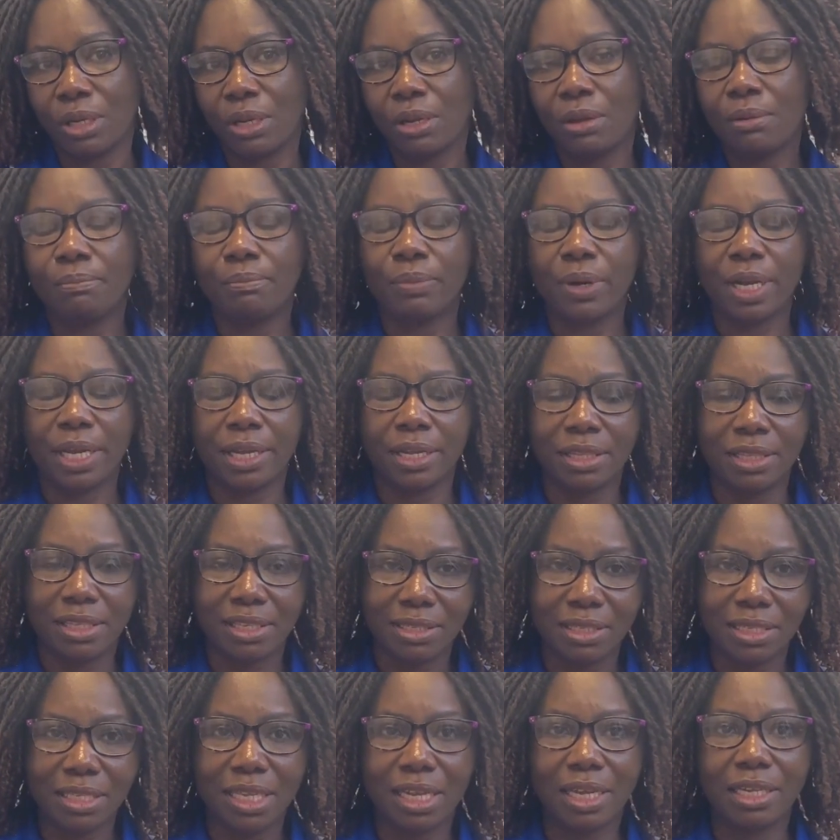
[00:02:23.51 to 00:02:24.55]
By
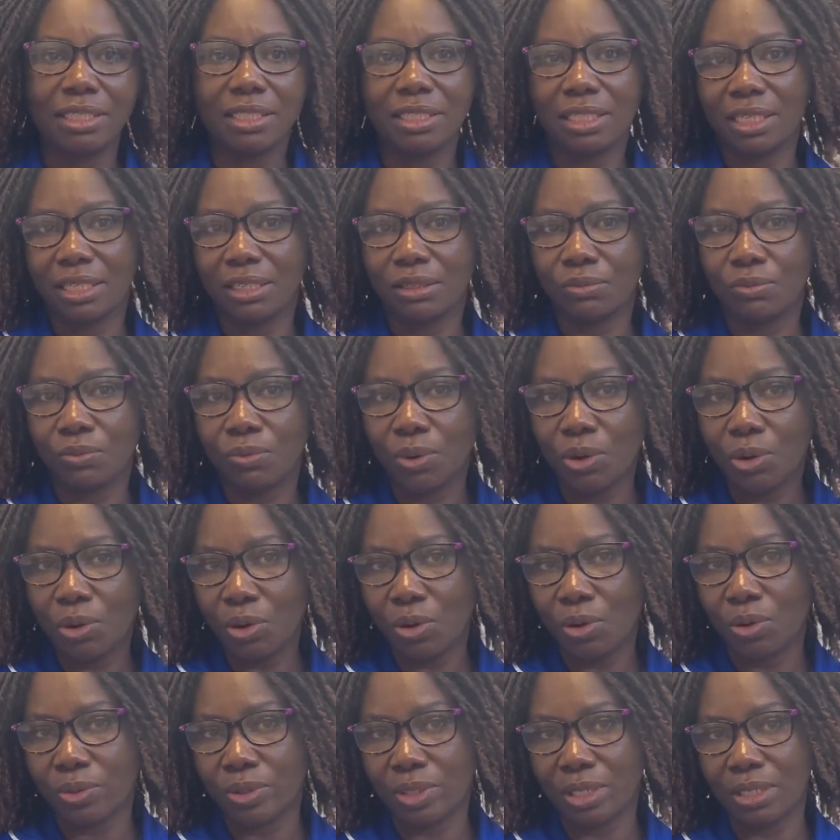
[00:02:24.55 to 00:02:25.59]
understanding what
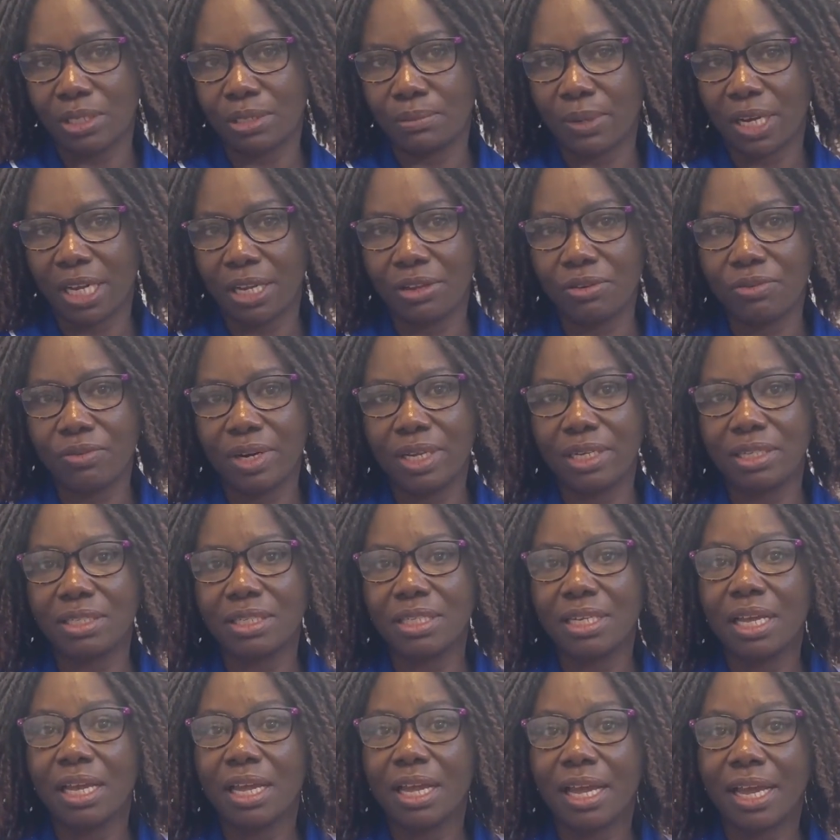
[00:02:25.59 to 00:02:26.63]
causes migraines
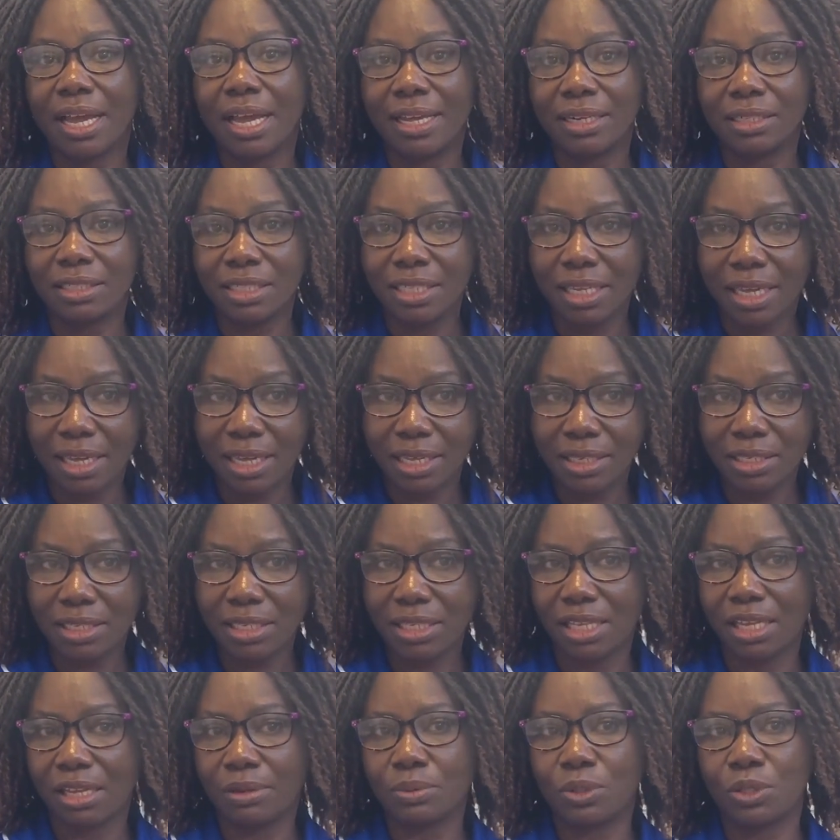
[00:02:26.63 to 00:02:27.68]
and taking
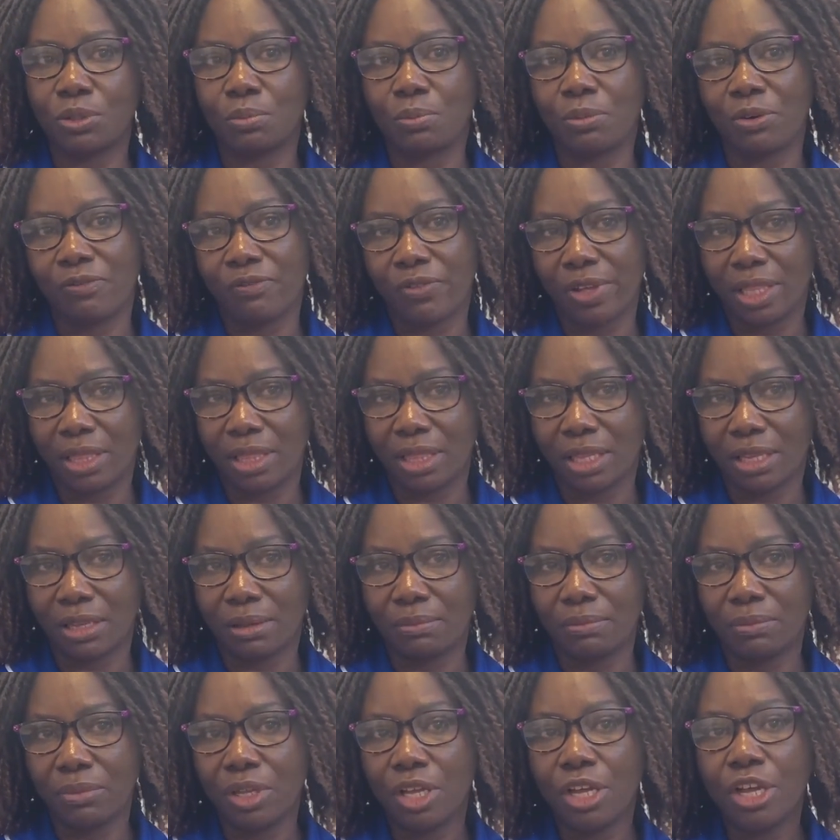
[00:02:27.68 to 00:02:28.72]
steps to prevent
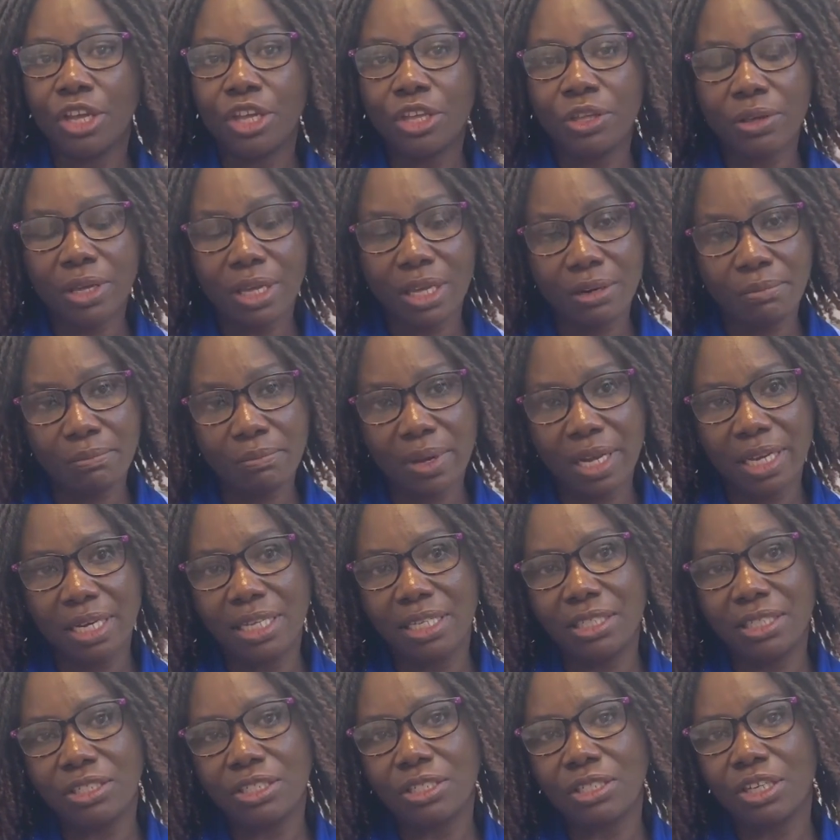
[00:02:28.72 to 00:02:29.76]
them, you can
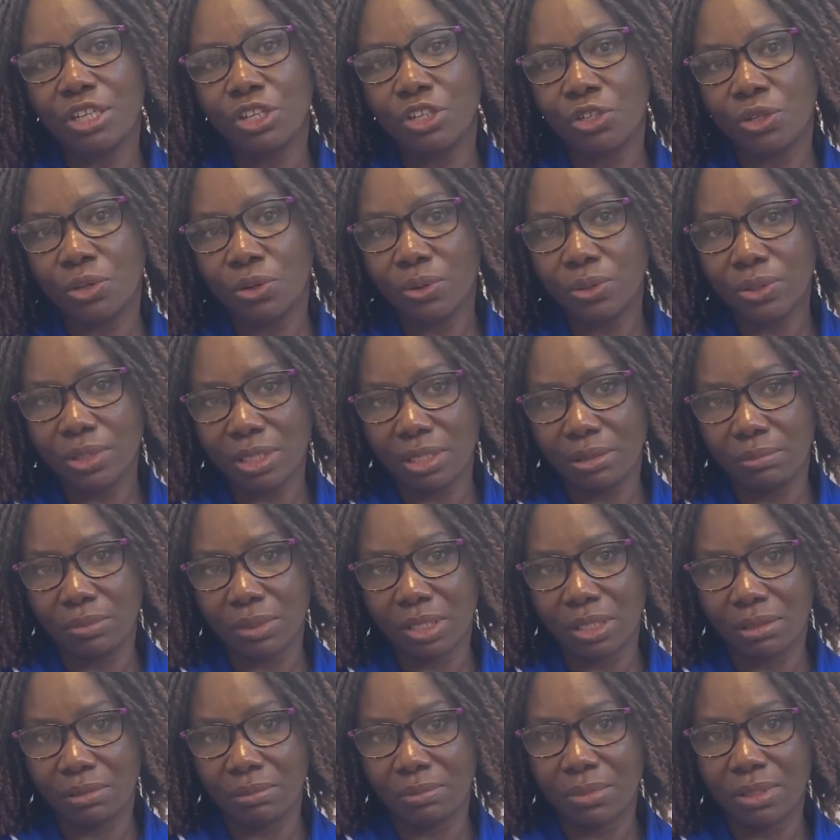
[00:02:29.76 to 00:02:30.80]
manage your
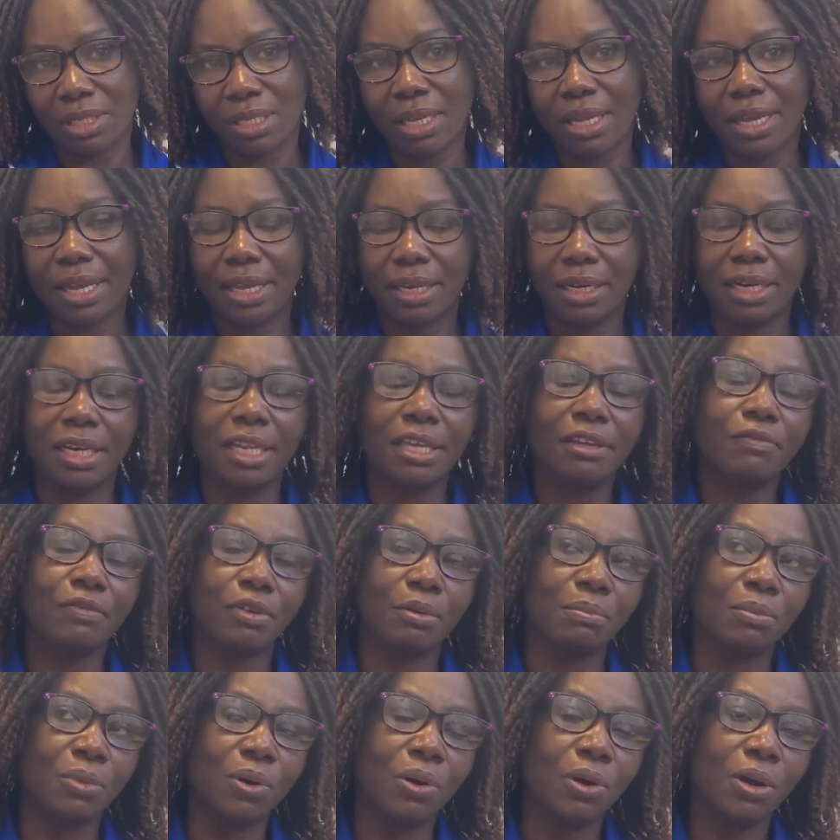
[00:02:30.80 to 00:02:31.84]
symptoms and live a
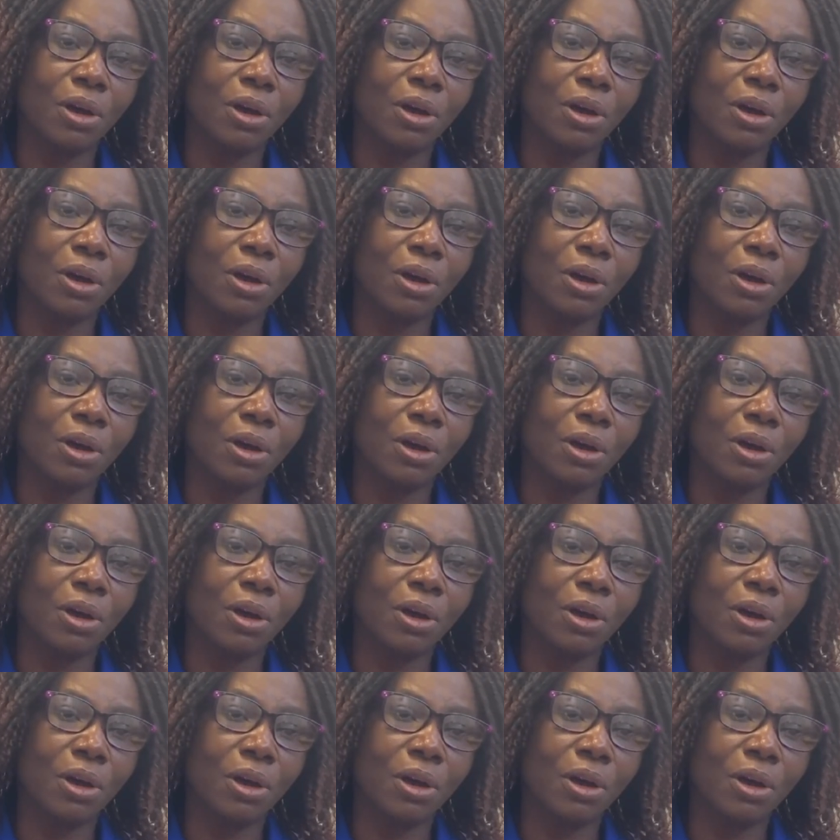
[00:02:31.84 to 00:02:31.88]
more